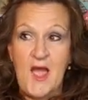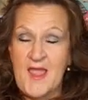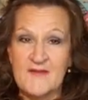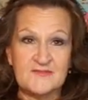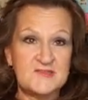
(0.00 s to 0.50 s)
I
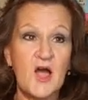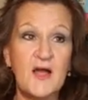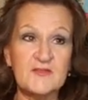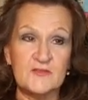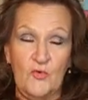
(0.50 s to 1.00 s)
have
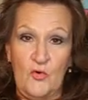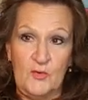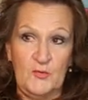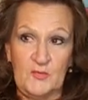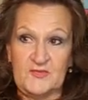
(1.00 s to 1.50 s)
tons of
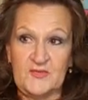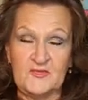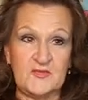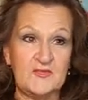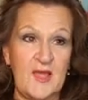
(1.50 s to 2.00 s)
horrible
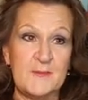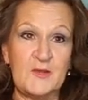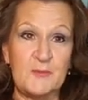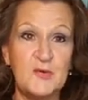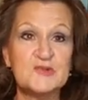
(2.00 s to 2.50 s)
resistance. I'm
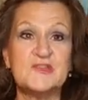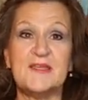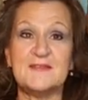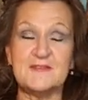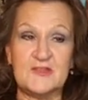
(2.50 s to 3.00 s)
going to push
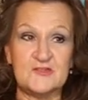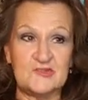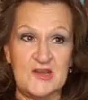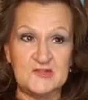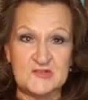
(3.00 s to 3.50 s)
against this
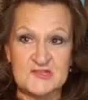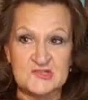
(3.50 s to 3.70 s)
change and